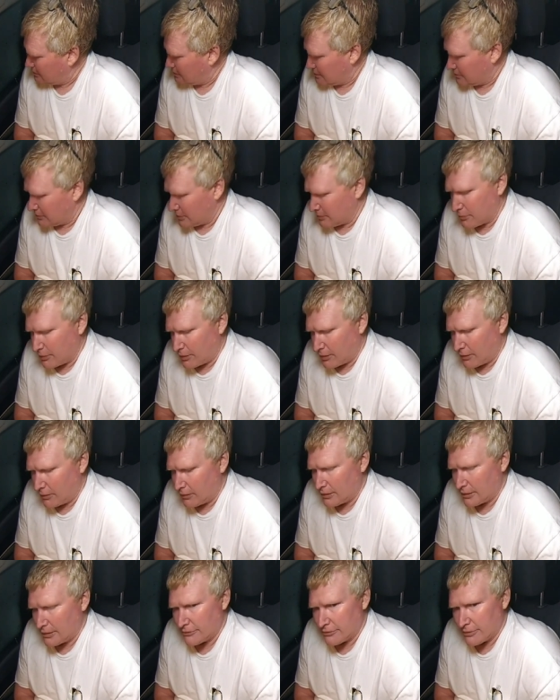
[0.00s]
I mean,
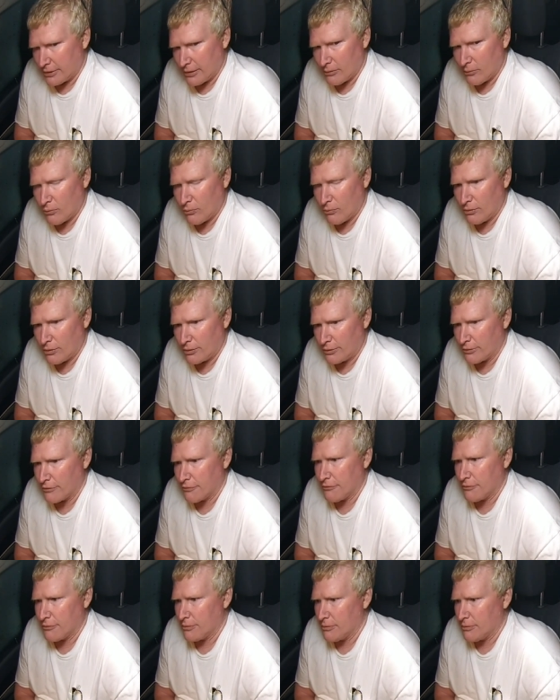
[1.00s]
Paul is a
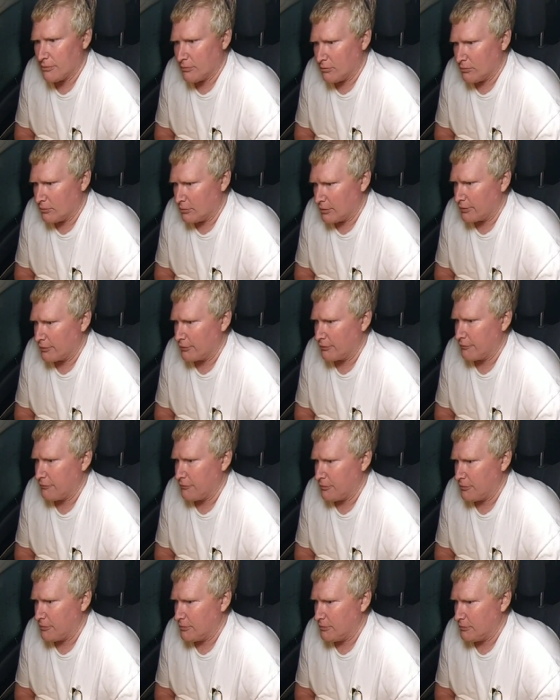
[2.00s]
wonderful,
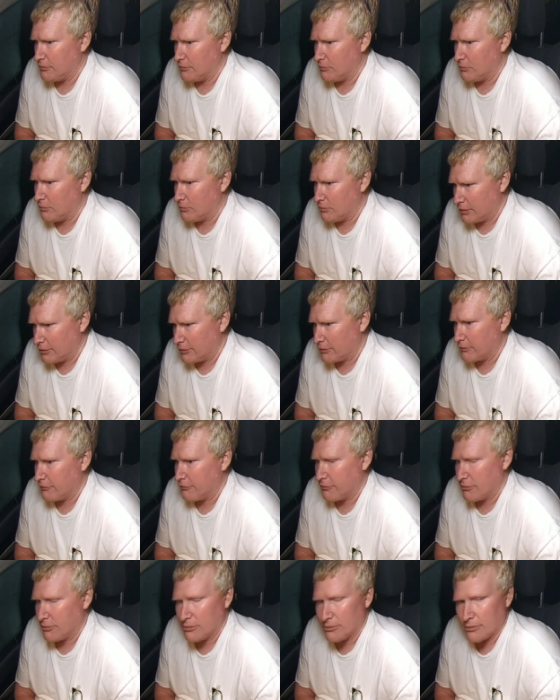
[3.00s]
wonderful,
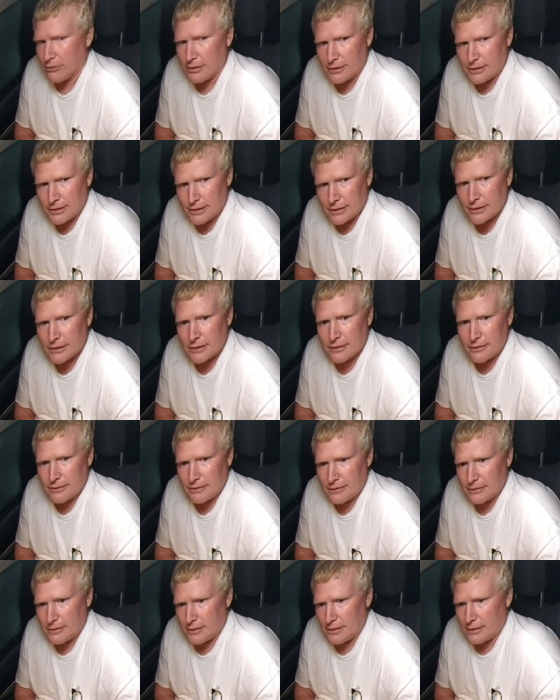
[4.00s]
wonderful kid.
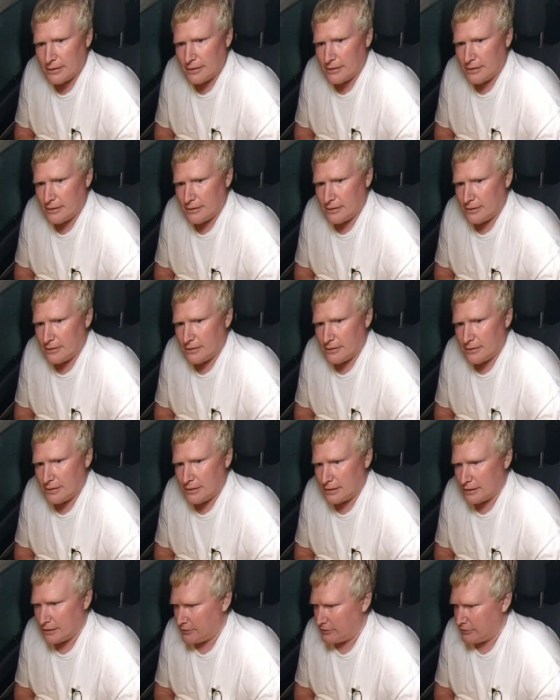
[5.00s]

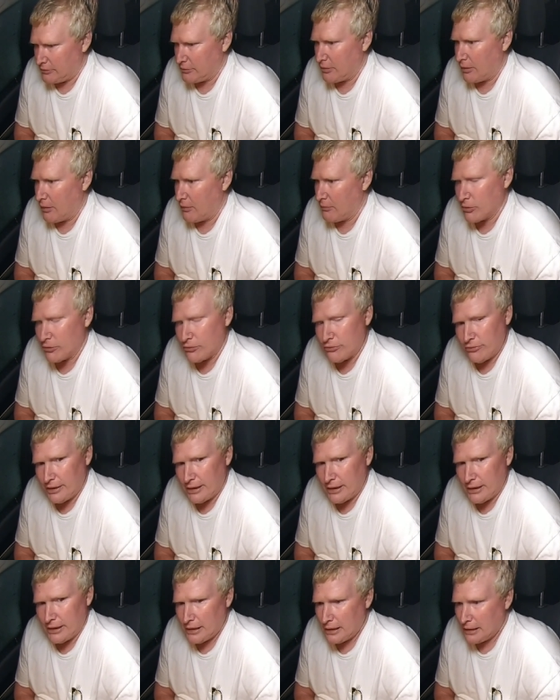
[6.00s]
He can do almost
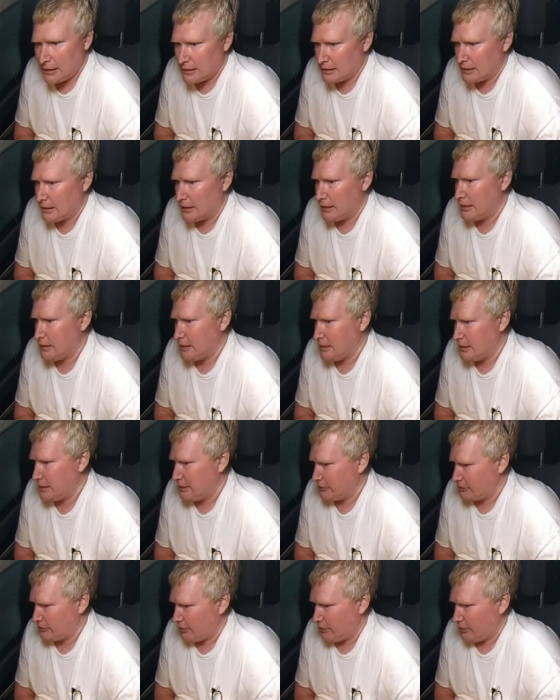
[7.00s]
anything. He gets